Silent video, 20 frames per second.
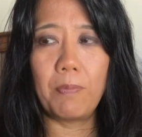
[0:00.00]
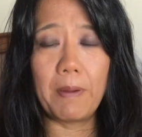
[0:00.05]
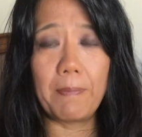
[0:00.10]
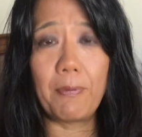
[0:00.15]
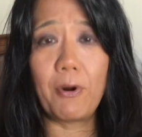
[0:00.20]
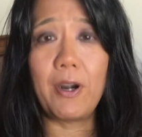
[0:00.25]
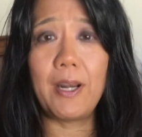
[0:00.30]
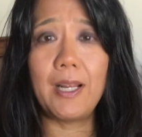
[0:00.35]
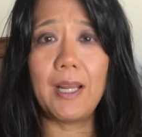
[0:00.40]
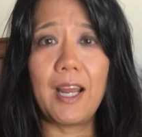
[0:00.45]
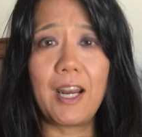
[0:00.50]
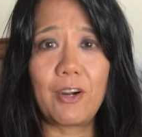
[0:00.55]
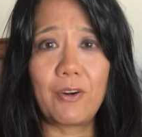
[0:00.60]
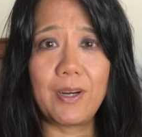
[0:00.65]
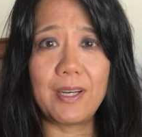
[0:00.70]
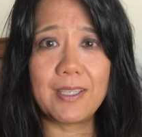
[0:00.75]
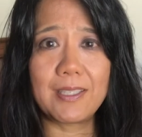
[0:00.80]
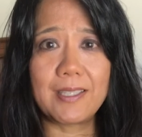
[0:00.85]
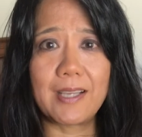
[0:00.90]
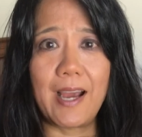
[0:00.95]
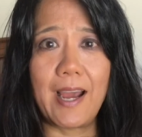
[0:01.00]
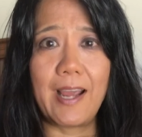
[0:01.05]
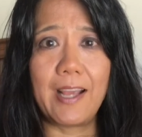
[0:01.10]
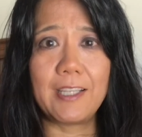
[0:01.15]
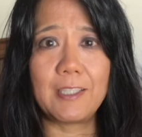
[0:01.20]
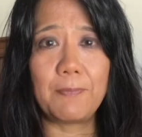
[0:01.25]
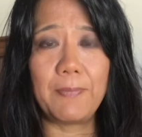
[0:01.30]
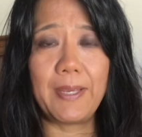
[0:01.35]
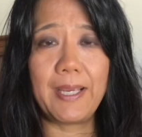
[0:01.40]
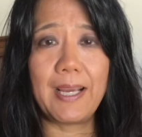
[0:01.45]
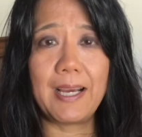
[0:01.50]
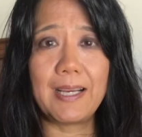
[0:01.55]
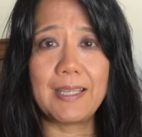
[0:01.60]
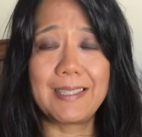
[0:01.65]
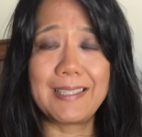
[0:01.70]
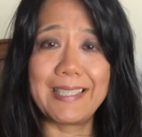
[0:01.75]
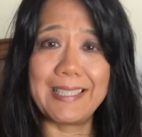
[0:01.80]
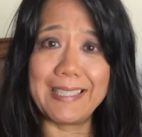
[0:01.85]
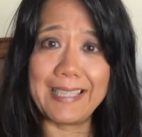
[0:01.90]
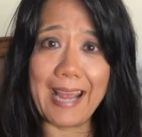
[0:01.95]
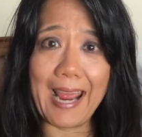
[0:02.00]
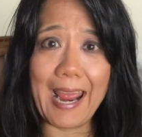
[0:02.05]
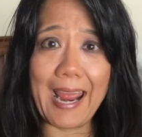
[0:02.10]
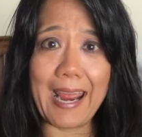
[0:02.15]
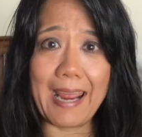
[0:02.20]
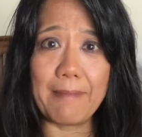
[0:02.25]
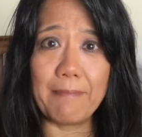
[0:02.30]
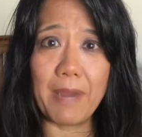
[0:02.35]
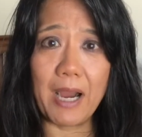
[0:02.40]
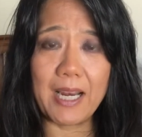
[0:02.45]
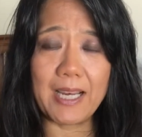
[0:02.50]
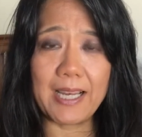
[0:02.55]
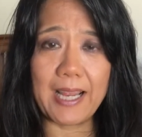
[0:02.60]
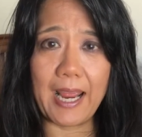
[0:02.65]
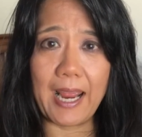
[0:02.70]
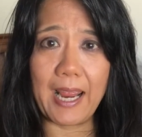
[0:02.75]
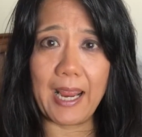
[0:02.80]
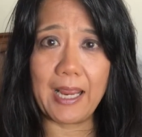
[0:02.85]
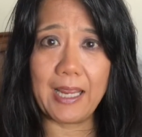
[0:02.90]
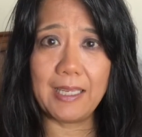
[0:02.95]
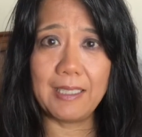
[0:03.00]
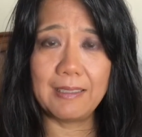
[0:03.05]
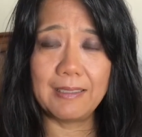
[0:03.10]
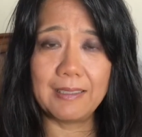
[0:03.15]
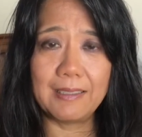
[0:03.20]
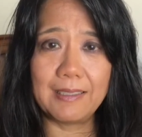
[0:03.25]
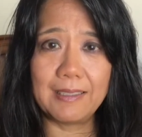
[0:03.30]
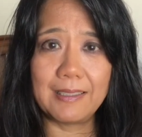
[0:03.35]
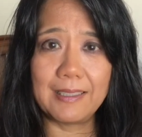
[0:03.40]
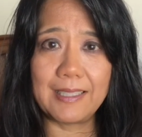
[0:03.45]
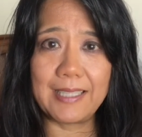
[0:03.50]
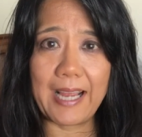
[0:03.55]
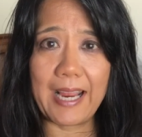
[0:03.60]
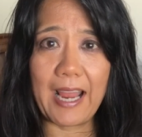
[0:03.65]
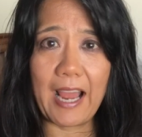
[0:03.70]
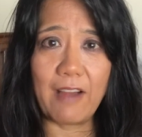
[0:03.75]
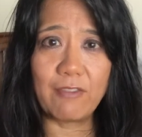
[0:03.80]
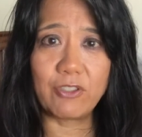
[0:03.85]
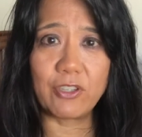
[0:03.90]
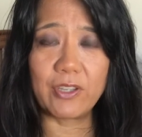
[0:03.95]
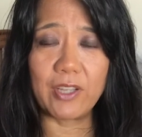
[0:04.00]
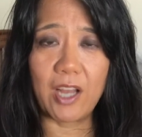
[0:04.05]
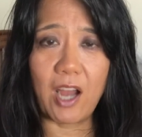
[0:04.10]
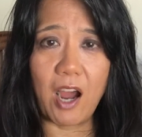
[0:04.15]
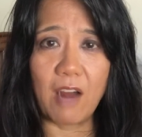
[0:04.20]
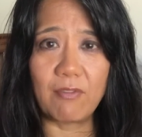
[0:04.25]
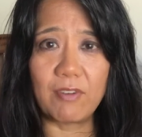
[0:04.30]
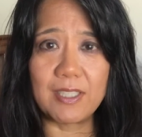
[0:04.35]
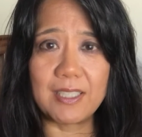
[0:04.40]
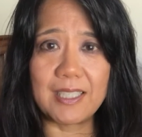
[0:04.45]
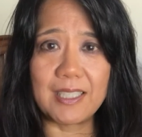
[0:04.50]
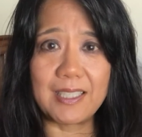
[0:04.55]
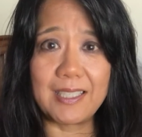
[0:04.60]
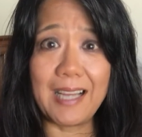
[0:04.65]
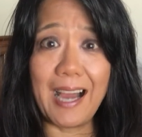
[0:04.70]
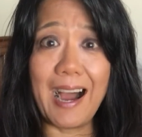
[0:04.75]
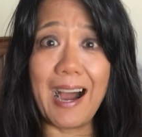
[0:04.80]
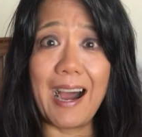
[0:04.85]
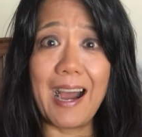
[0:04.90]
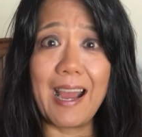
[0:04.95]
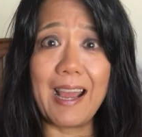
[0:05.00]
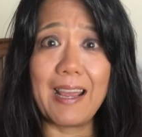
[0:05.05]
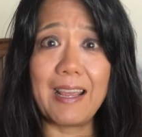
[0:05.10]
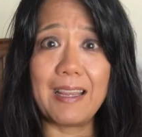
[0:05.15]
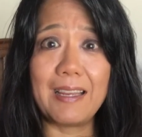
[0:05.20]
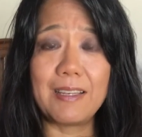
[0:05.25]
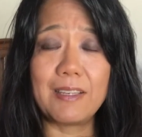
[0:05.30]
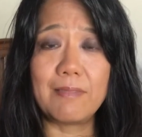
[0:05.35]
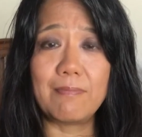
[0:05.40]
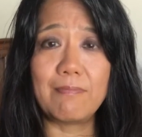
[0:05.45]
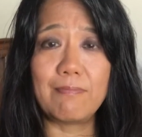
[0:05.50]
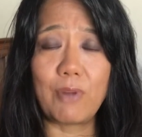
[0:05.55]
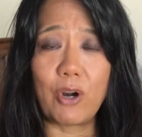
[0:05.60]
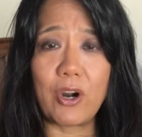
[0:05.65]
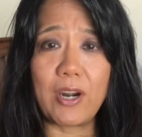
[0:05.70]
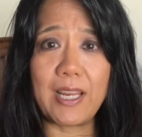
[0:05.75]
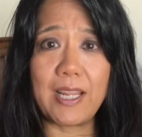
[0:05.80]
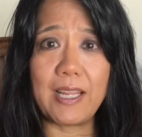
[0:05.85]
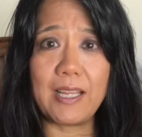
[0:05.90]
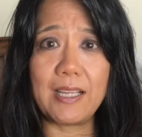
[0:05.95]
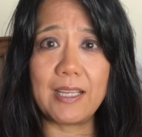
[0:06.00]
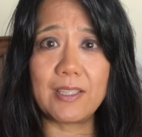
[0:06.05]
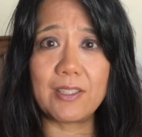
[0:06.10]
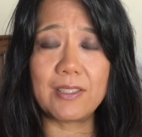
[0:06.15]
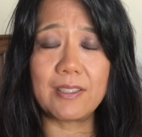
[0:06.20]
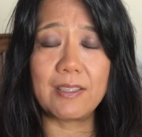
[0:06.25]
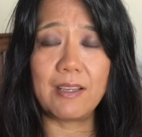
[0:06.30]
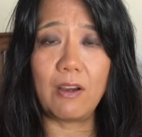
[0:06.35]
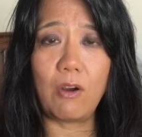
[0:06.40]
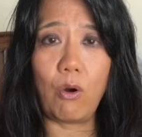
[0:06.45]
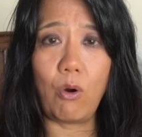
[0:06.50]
Bernie got criticized because today, Monday, the day after the conference is done, Bernie is